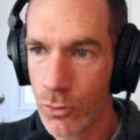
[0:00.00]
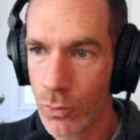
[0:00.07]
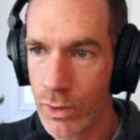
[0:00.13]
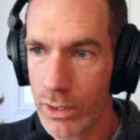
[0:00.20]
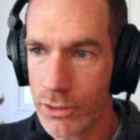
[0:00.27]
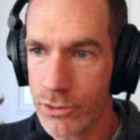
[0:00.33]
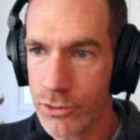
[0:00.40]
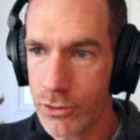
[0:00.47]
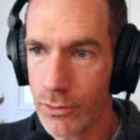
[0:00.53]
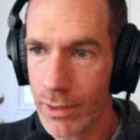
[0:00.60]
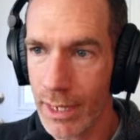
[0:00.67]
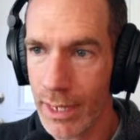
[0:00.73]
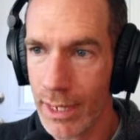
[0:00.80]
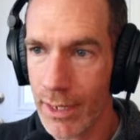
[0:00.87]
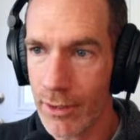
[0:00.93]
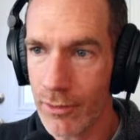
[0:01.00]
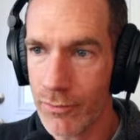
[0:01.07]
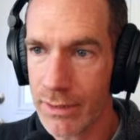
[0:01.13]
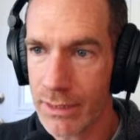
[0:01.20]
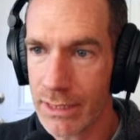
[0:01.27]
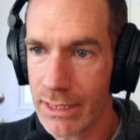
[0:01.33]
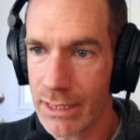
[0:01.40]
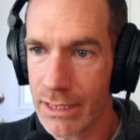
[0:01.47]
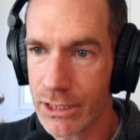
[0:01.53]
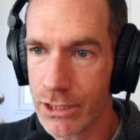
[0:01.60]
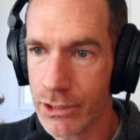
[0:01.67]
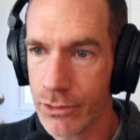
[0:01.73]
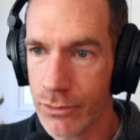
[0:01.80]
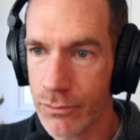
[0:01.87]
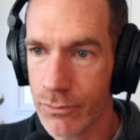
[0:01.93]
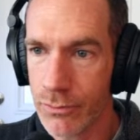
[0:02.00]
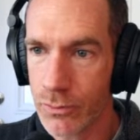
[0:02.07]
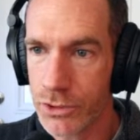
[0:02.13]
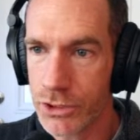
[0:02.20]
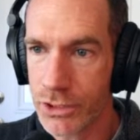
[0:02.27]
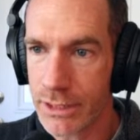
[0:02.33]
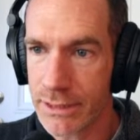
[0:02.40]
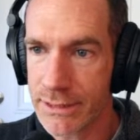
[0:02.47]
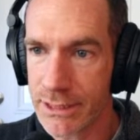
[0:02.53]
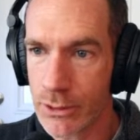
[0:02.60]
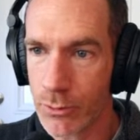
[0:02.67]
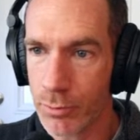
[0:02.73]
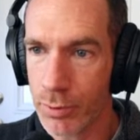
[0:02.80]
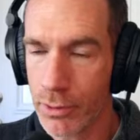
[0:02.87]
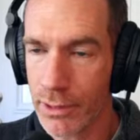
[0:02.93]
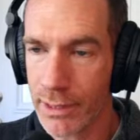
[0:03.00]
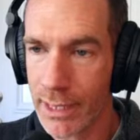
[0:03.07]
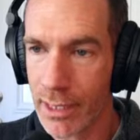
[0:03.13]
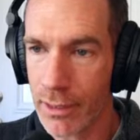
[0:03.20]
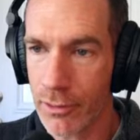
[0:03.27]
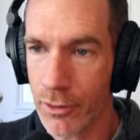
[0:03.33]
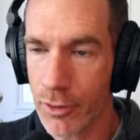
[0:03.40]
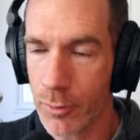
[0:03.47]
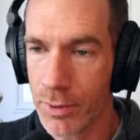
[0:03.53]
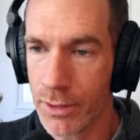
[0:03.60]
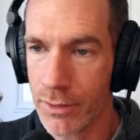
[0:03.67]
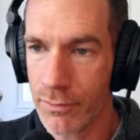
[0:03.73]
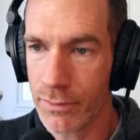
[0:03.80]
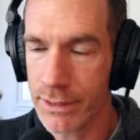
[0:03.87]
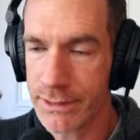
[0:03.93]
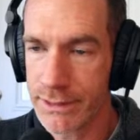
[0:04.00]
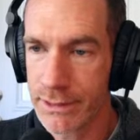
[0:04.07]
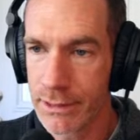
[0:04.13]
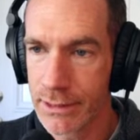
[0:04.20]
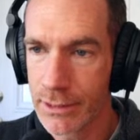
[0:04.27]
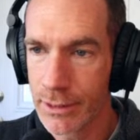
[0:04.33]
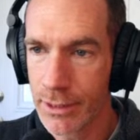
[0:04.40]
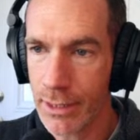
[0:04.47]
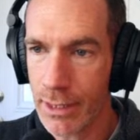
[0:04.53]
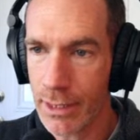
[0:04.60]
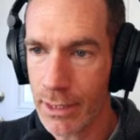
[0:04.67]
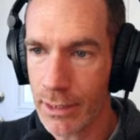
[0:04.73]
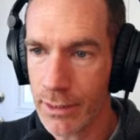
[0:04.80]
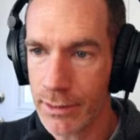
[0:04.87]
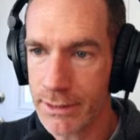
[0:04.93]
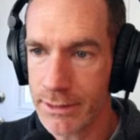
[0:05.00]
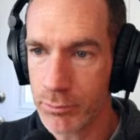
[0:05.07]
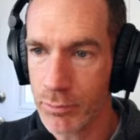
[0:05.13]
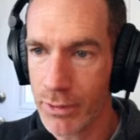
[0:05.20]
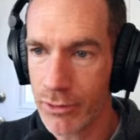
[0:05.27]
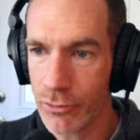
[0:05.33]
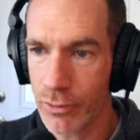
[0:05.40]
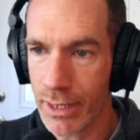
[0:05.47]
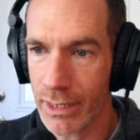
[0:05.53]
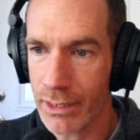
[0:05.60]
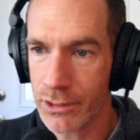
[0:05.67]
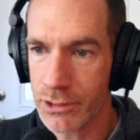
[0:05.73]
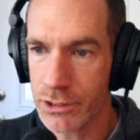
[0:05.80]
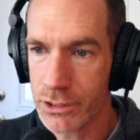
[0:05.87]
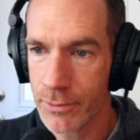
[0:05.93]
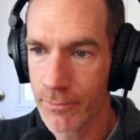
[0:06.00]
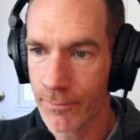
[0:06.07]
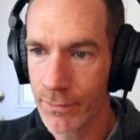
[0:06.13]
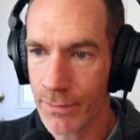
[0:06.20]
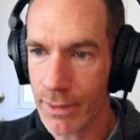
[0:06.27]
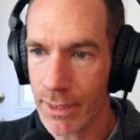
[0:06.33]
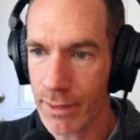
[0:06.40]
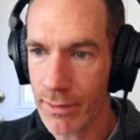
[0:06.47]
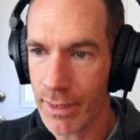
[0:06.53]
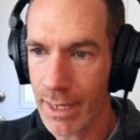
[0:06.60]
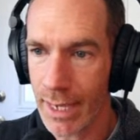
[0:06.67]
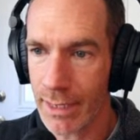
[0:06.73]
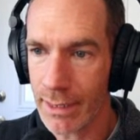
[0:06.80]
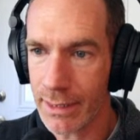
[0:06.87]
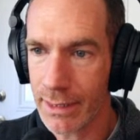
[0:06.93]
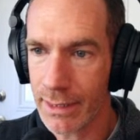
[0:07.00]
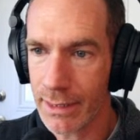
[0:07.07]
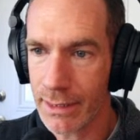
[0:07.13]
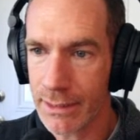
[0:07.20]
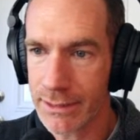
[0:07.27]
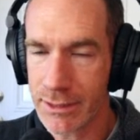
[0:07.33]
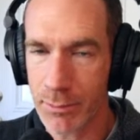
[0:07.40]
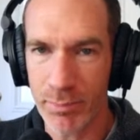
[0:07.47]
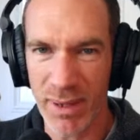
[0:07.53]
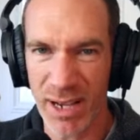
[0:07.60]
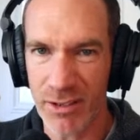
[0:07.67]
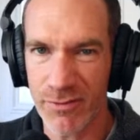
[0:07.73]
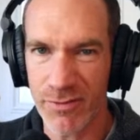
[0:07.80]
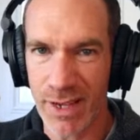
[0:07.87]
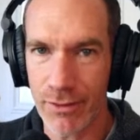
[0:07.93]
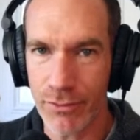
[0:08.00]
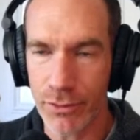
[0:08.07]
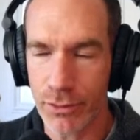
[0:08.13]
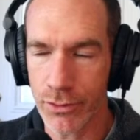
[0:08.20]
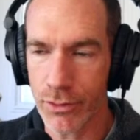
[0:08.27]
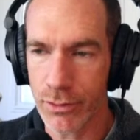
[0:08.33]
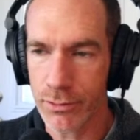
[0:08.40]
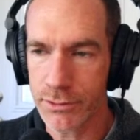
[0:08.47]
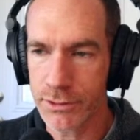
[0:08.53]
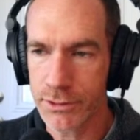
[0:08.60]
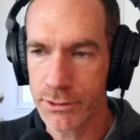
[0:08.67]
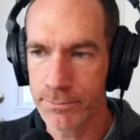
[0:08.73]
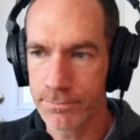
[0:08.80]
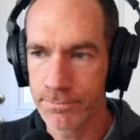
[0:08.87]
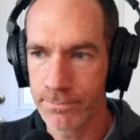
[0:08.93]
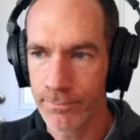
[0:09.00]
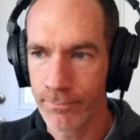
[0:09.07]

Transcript: We do have an EQ, which you can see we're pulling out a little bit of this, this mid-range, and that is about 500 hertz.